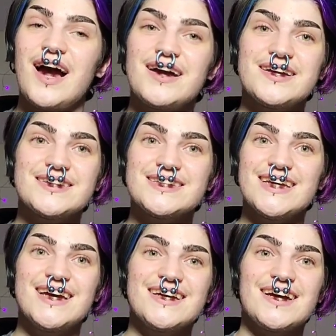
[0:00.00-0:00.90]
I
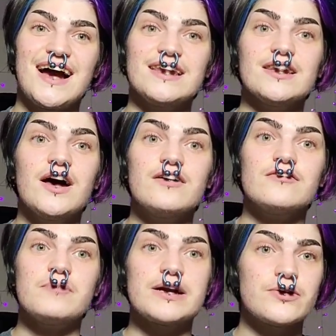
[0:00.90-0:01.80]
I
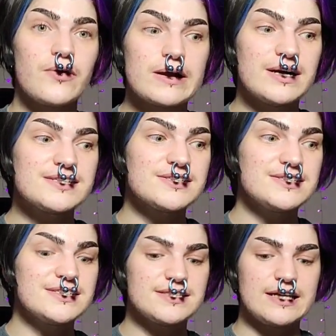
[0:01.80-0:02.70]
love my growing
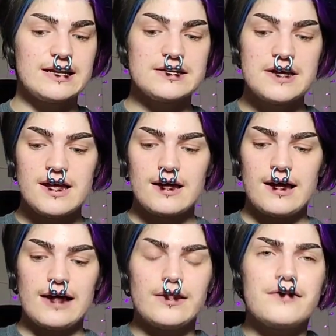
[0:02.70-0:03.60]
muscles, and
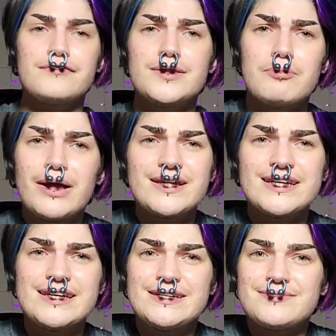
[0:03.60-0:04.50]
I love the
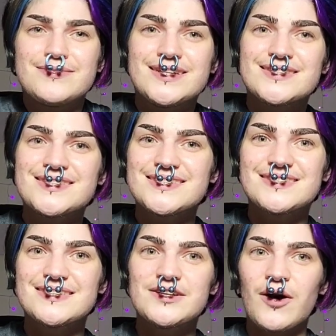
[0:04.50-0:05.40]
belly that's,
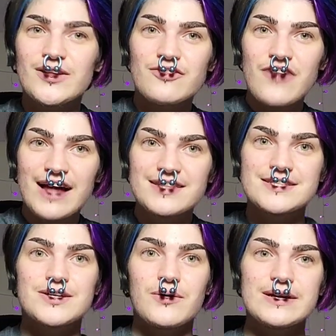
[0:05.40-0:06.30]
all the fat
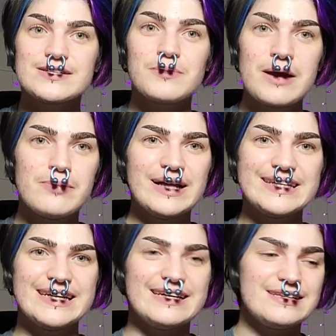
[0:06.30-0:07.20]
that's going to my
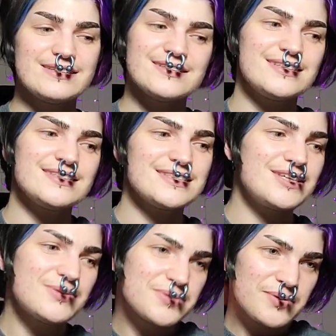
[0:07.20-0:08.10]
belly. It's a
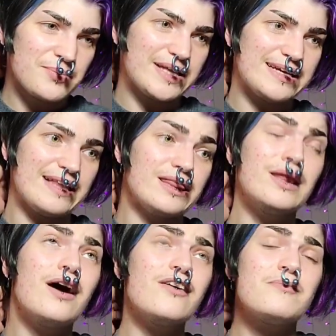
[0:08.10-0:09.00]
cute little belly. I
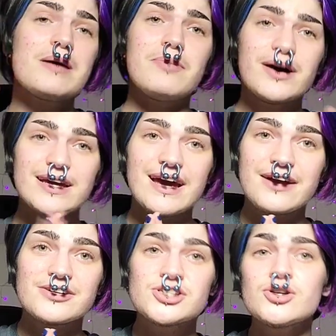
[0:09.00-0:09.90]
love my body
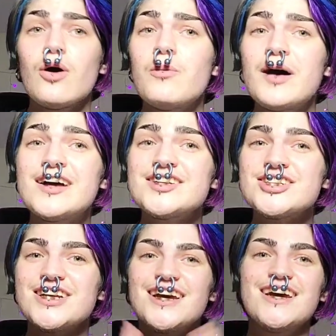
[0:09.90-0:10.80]
hair so
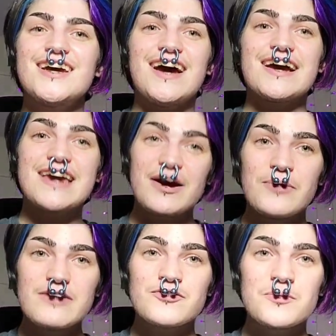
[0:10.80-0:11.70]
much. I
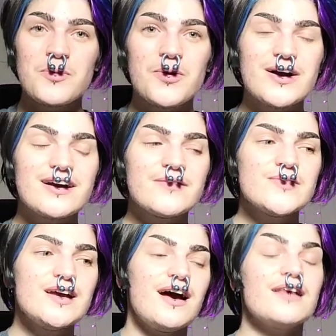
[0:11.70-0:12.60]
can't wait for
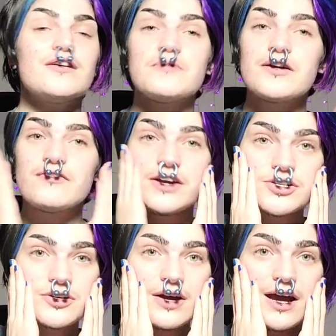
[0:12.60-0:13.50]
more. I love my
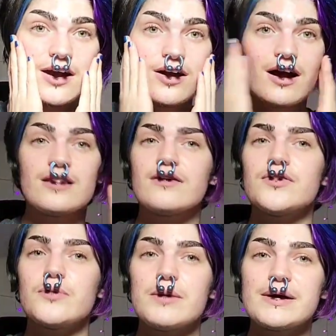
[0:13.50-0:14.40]
facial hair. I
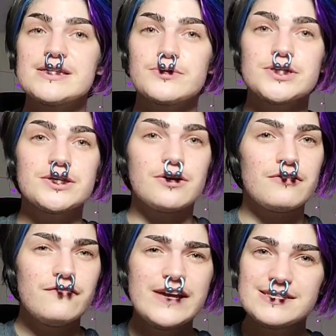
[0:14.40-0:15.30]
love the way my squishy little
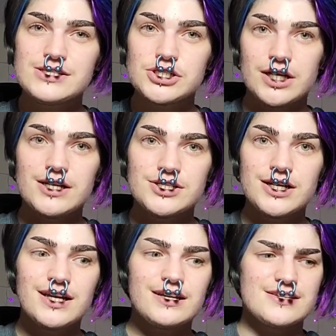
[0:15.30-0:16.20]
face is
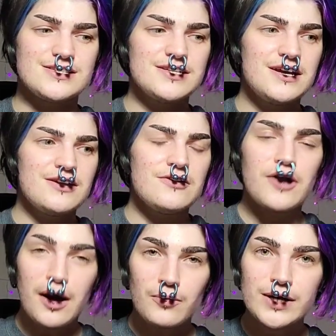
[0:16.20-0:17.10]
changing, and it's
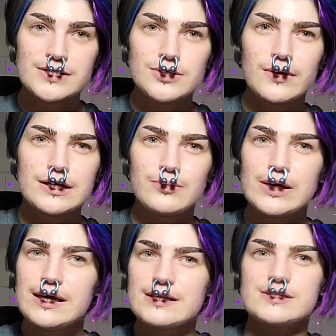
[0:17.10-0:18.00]
not where it's going to be.